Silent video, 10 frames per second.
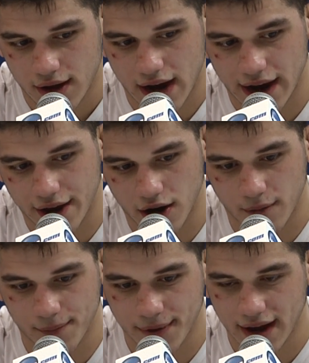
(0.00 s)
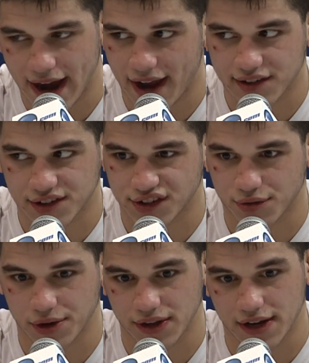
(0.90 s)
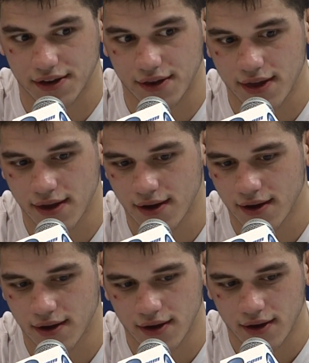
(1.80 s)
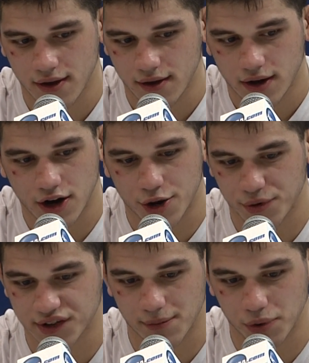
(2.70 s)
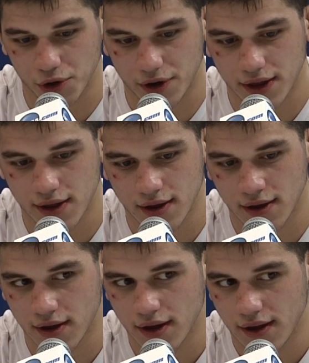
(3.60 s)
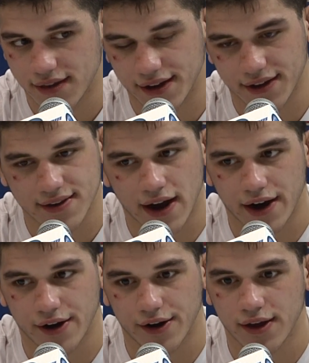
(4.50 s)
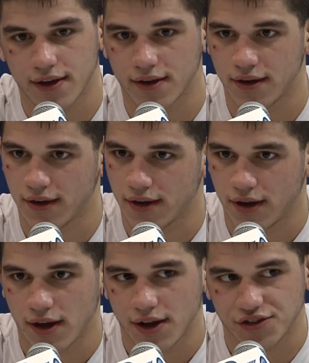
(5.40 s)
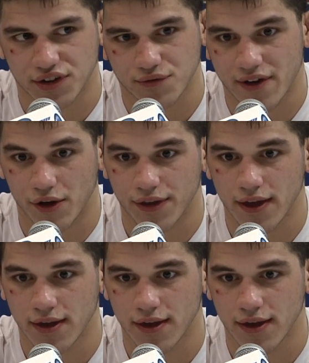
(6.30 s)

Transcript: I had a 6-3 lead and 100% blew it. Didn't get tired, just failed.